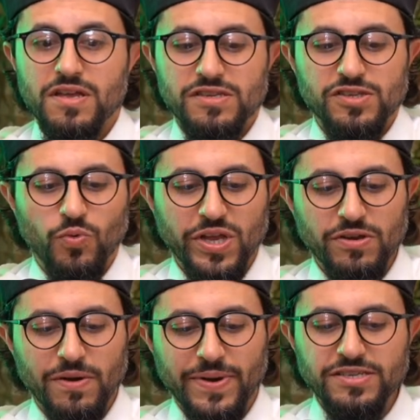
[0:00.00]
So when you
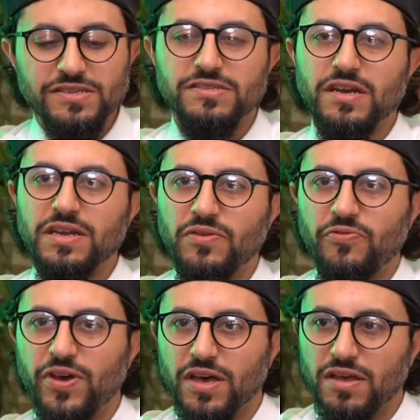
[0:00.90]
imagine studying
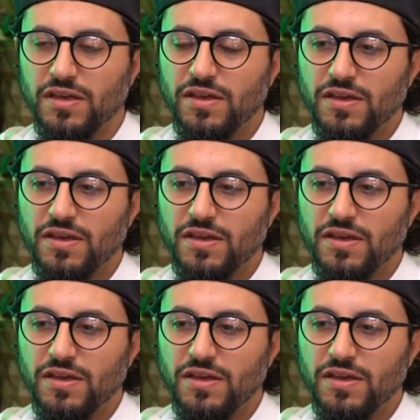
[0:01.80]
fiqh,